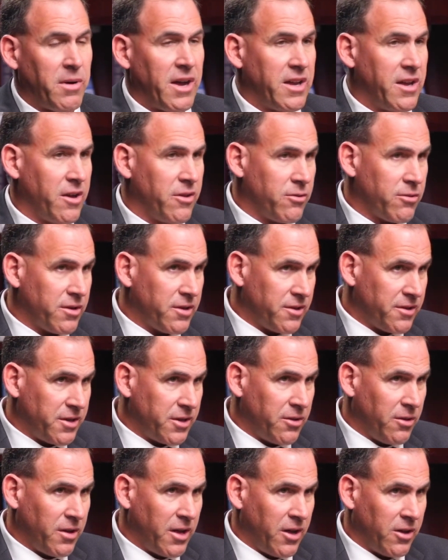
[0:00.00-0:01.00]
by other
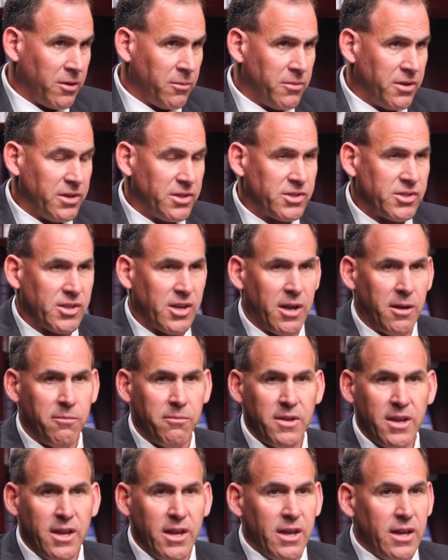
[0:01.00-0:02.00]
illegal elements,
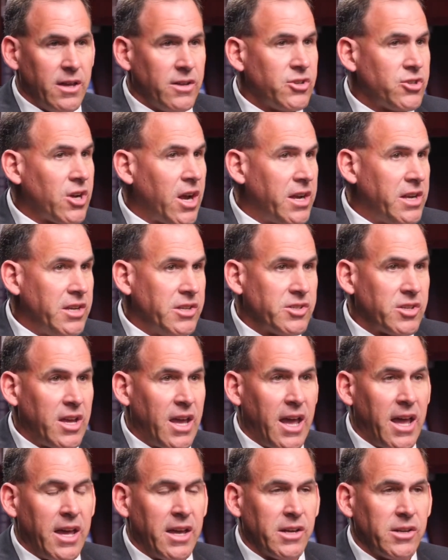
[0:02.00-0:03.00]
um, Chinese
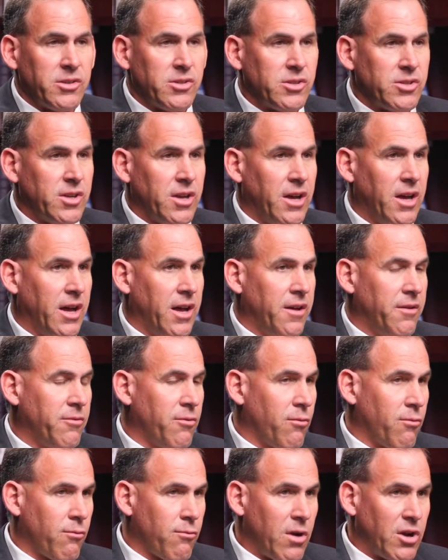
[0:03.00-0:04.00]
gangs, uh,
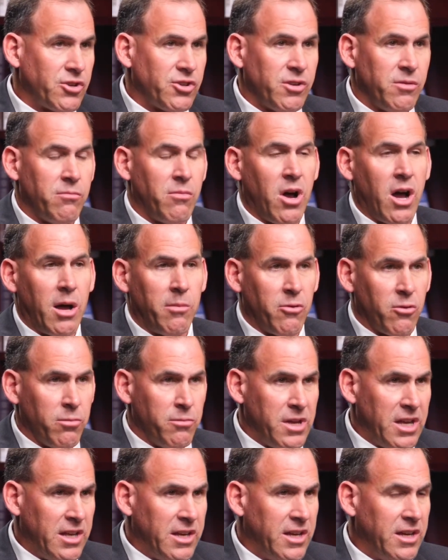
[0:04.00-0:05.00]
Russian mob,
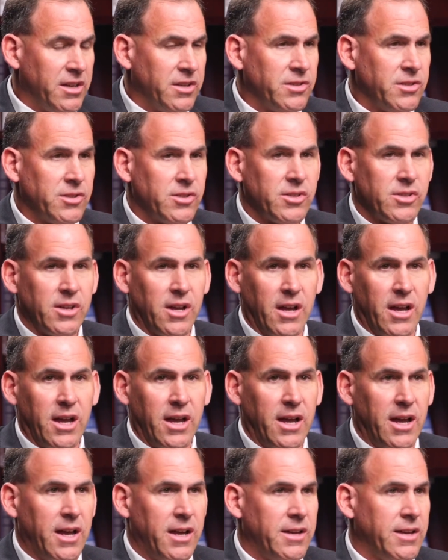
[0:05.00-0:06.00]
Armenians,
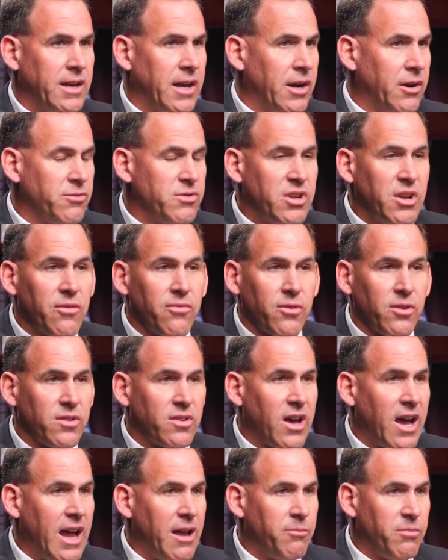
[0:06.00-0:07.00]
uh, you know, different
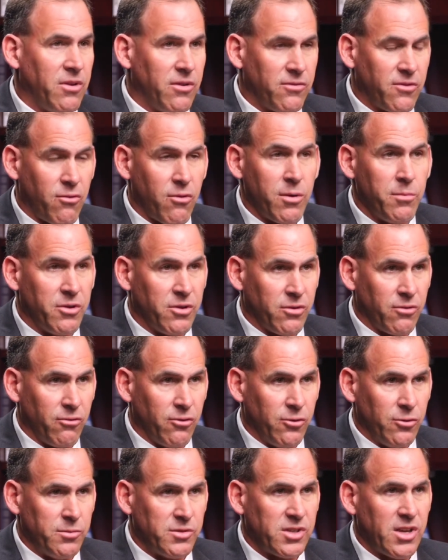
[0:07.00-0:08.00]
type of criminal
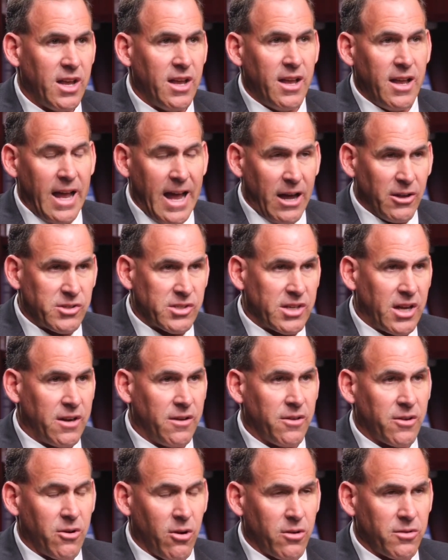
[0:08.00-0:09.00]
groups outside
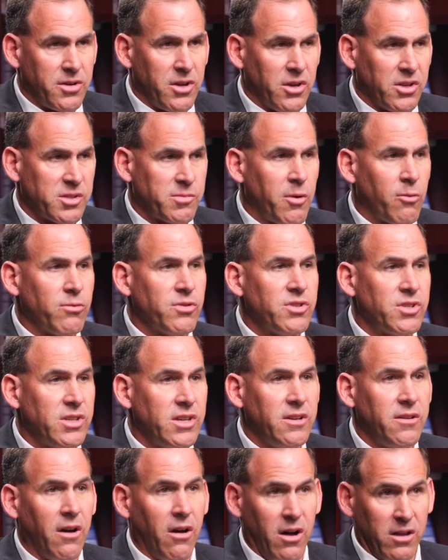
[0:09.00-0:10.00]
of the cartels. But we're
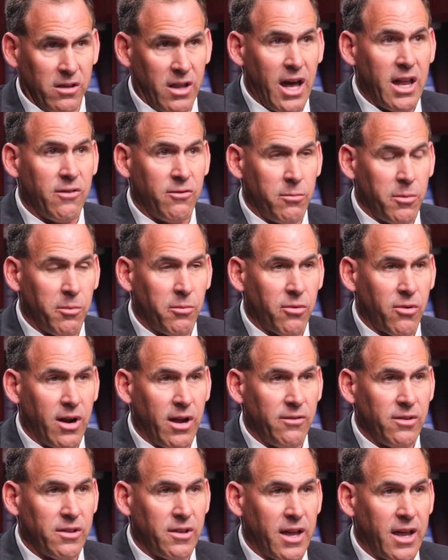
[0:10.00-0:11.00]
seeing a lot of them on
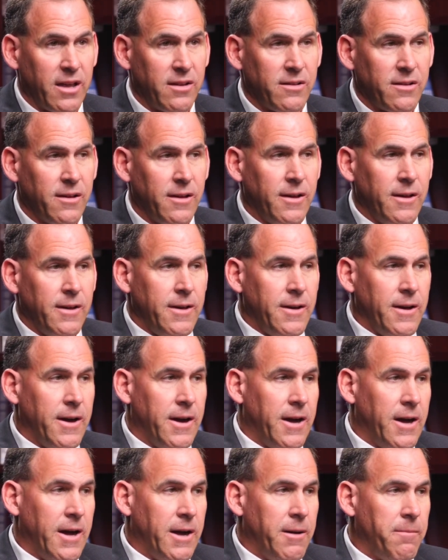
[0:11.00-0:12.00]
private land.
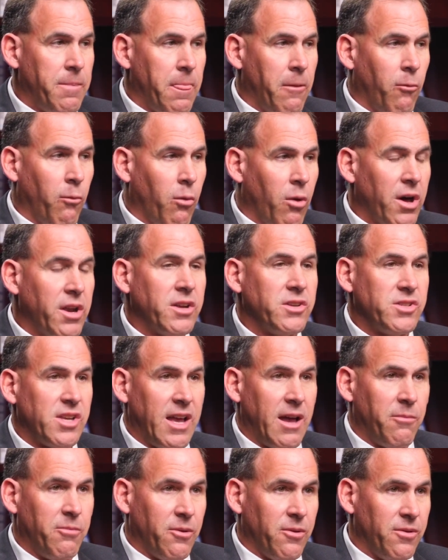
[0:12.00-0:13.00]
Uh, one
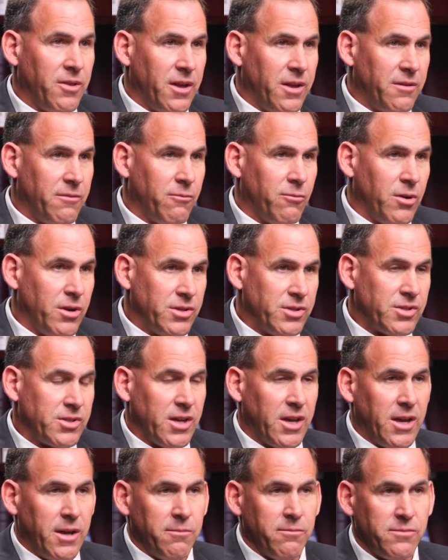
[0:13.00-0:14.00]
example that was
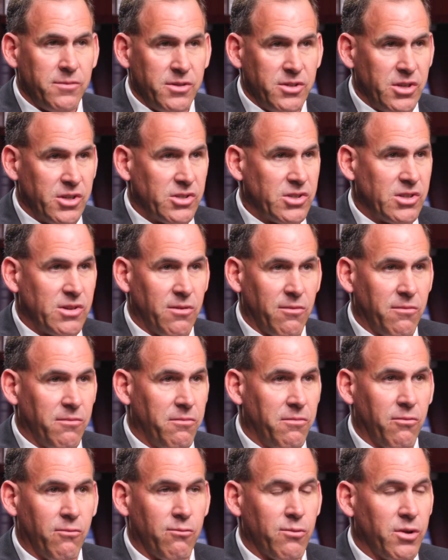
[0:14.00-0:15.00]
um, just
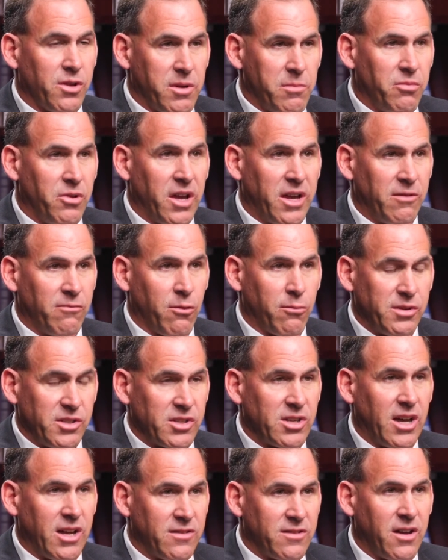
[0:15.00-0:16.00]
really blatant where we
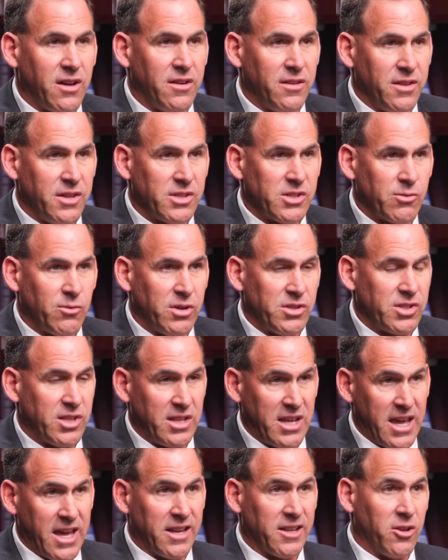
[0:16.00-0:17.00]
saw a ton of this was in
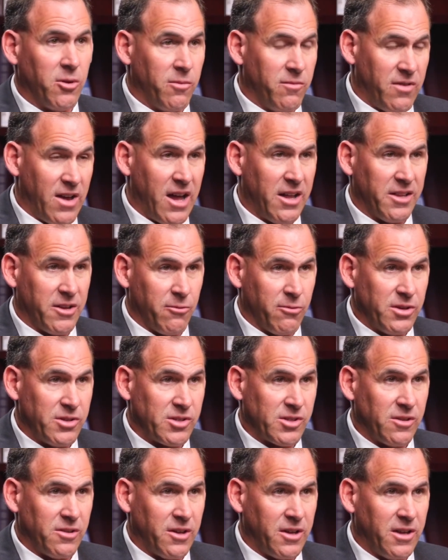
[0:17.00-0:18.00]
the Antelope Valley
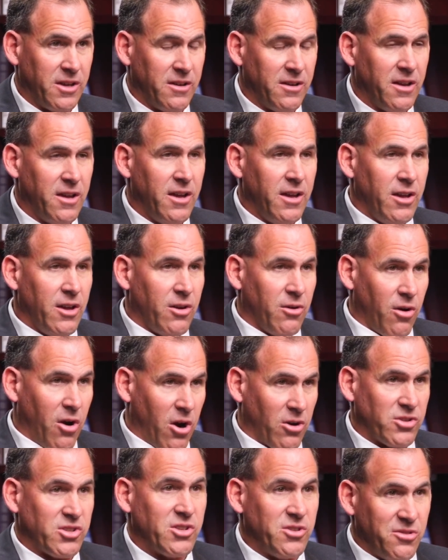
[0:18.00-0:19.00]
recently, and
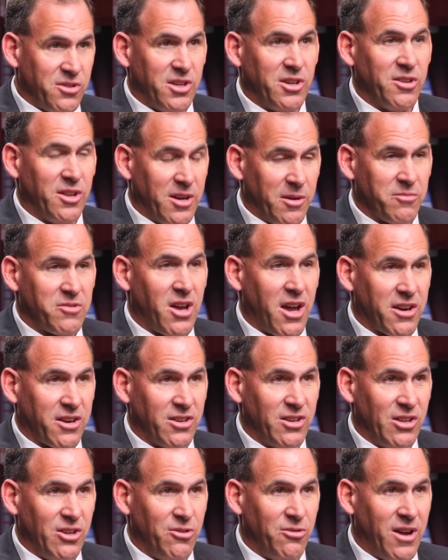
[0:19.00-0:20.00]
our studio that I'm
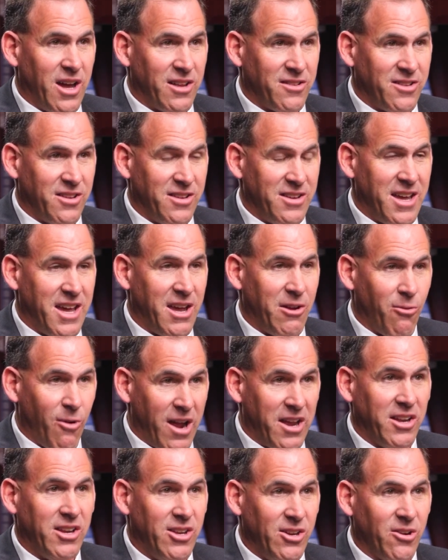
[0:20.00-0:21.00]
talking to you at today
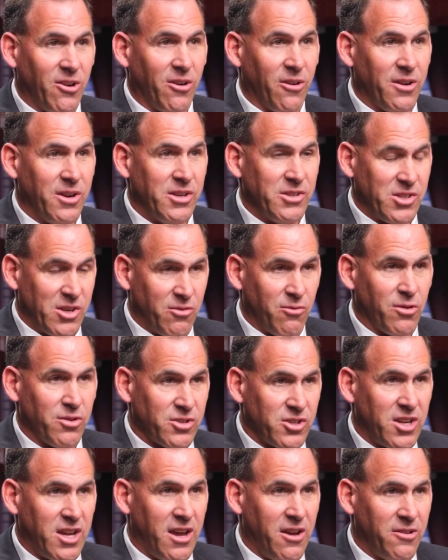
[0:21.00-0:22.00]
right here is in
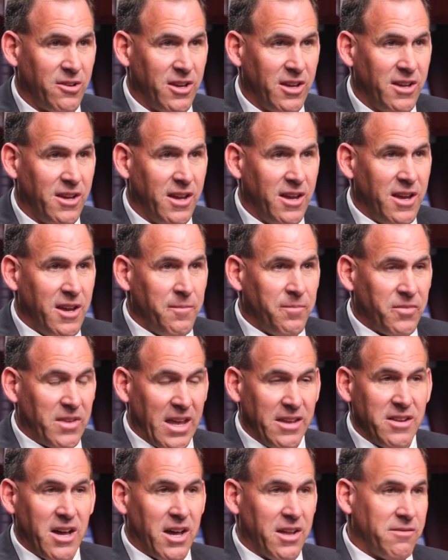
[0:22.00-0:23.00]
Orange County,
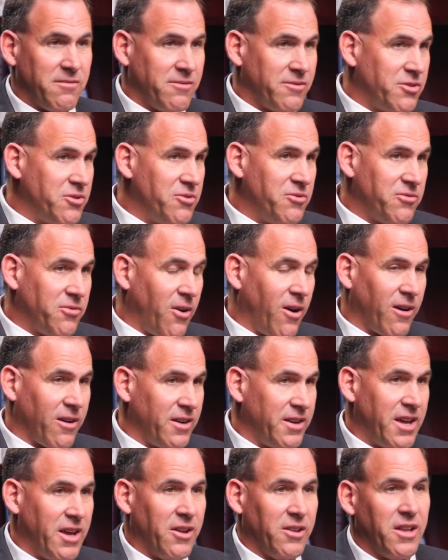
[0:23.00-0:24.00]
and not too far
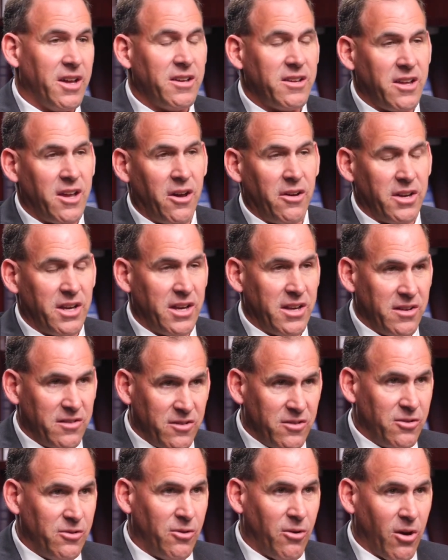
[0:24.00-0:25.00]
into L A County,
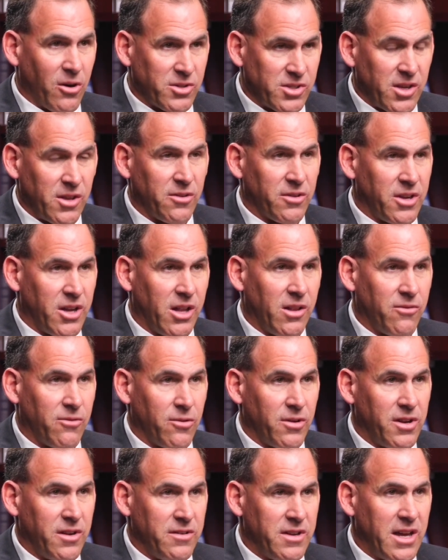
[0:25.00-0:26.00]
into our Southern
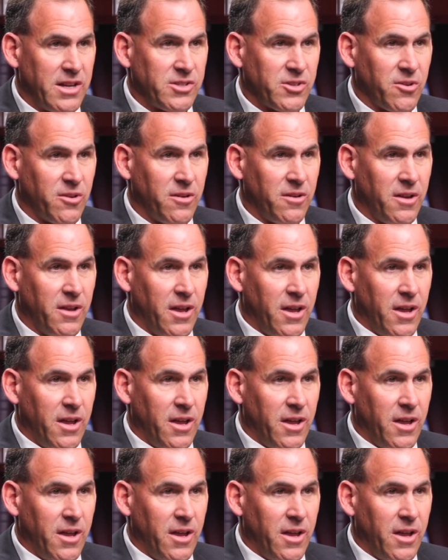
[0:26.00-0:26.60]
California desert.